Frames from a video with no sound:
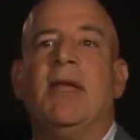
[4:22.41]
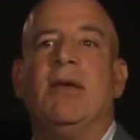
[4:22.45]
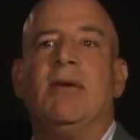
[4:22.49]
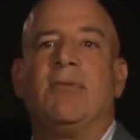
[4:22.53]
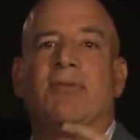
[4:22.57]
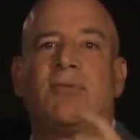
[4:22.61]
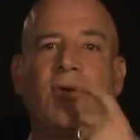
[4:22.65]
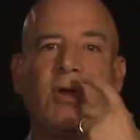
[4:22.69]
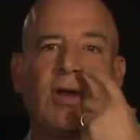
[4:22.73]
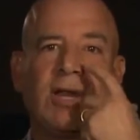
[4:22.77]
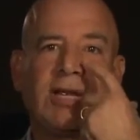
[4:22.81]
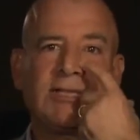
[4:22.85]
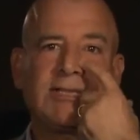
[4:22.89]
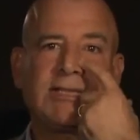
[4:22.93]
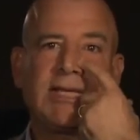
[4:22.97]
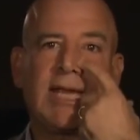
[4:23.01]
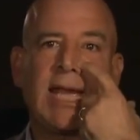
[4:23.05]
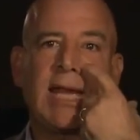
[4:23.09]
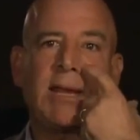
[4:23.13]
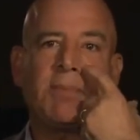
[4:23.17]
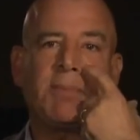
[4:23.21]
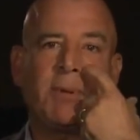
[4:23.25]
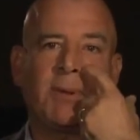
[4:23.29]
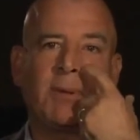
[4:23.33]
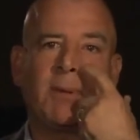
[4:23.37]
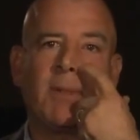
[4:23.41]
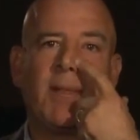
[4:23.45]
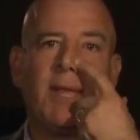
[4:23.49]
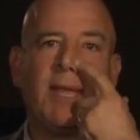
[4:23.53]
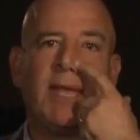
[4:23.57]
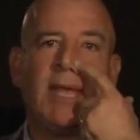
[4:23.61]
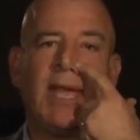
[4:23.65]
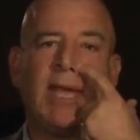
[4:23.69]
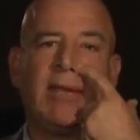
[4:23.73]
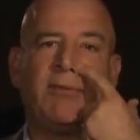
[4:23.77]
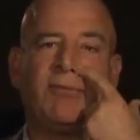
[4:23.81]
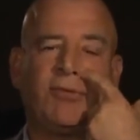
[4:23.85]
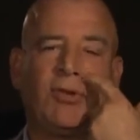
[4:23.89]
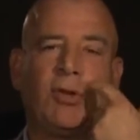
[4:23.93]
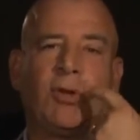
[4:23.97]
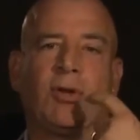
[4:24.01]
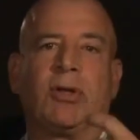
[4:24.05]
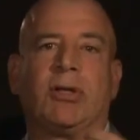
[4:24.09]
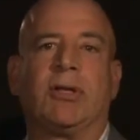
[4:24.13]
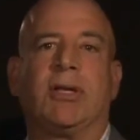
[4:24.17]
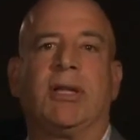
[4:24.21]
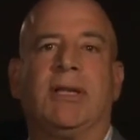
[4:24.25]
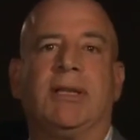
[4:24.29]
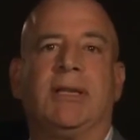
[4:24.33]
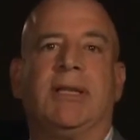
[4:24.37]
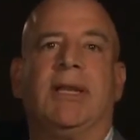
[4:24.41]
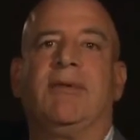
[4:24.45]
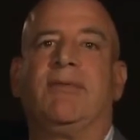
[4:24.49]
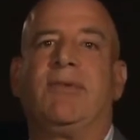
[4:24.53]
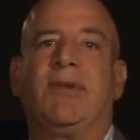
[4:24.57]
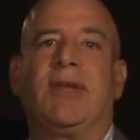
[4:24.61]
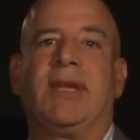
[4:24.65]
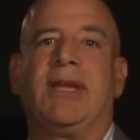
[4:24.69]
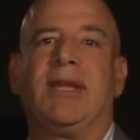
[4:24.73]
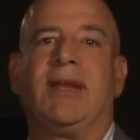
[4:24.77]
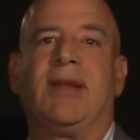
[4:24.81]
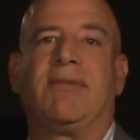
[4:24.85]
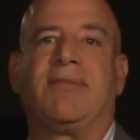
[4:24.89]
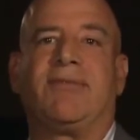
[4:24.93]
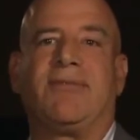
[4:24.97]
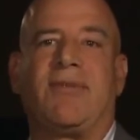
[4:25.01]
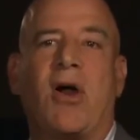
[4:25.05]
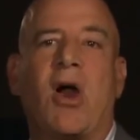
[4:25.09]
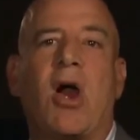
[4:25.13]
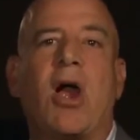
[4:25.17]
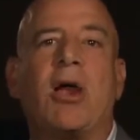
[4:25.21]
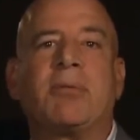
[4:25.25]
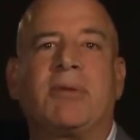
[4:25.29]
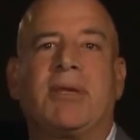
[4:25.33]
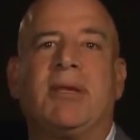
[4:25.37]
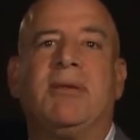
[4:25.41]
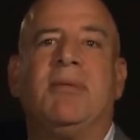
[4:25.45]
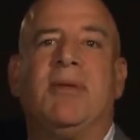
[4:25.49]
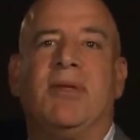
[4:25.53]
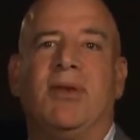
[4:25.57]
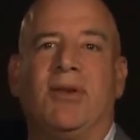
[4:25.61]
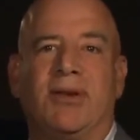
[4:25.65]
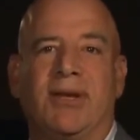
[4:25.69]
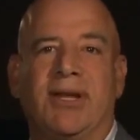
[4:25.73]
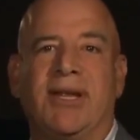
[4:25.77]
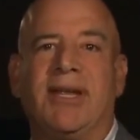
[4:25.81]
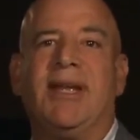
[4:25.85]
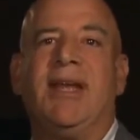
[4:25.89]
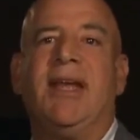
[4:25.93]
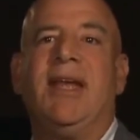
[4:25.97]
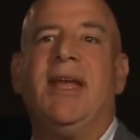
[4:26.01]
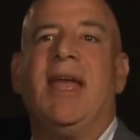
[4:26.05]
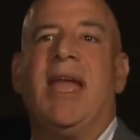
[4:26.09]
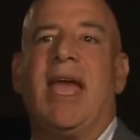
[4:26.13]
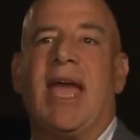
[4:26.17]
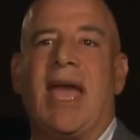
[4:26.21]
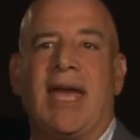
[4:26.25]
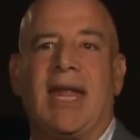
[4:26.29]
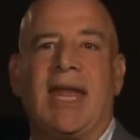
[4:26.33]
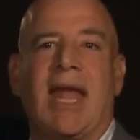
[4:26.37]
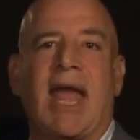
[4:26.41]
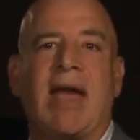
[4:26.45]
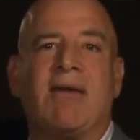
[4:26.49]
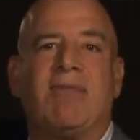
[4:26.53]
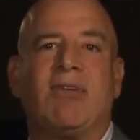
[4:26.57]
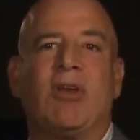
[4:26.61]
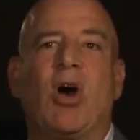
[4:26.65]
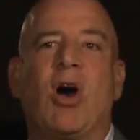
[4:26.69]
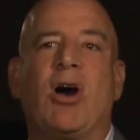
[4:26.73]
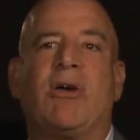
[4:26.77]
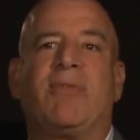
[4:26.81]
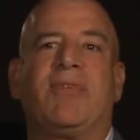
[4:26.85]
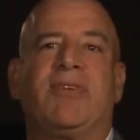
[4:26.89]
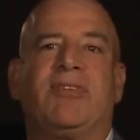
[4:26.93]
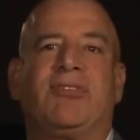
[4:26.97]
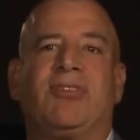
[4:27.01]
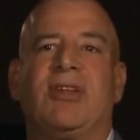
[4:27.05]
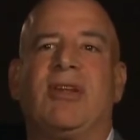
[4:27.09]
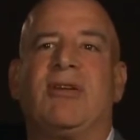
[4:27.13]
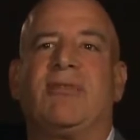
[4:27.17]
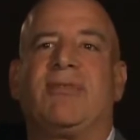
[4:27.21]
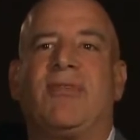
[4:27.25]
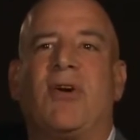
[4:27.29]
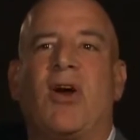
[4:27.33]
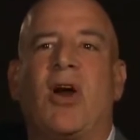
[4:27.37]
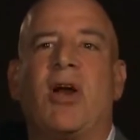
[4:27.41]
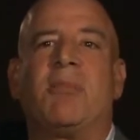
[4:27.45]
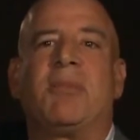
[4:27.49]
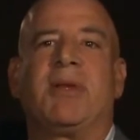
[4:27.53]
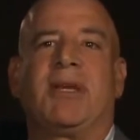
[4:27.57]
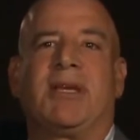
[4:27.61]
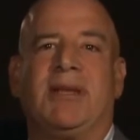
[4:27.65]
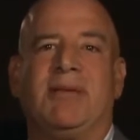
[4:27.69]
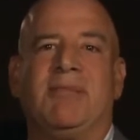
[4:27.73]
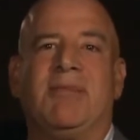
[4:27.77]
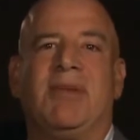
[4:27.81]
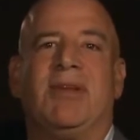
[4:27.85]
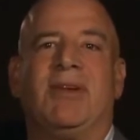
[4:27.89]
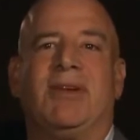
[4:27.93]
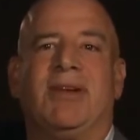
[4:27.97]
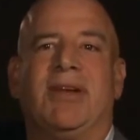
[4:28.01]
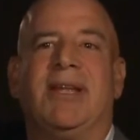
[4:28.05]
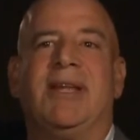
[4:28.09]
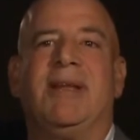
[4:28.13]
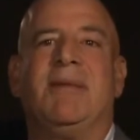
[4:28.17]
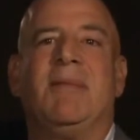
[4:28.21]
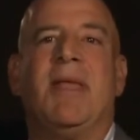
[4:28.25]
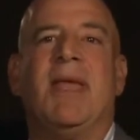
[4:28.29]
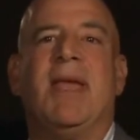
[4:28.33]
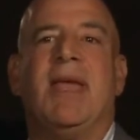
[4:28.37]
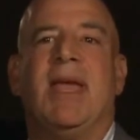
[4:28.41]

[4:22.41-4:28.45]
For example, if you're living in a farm community and have an office in a farming community,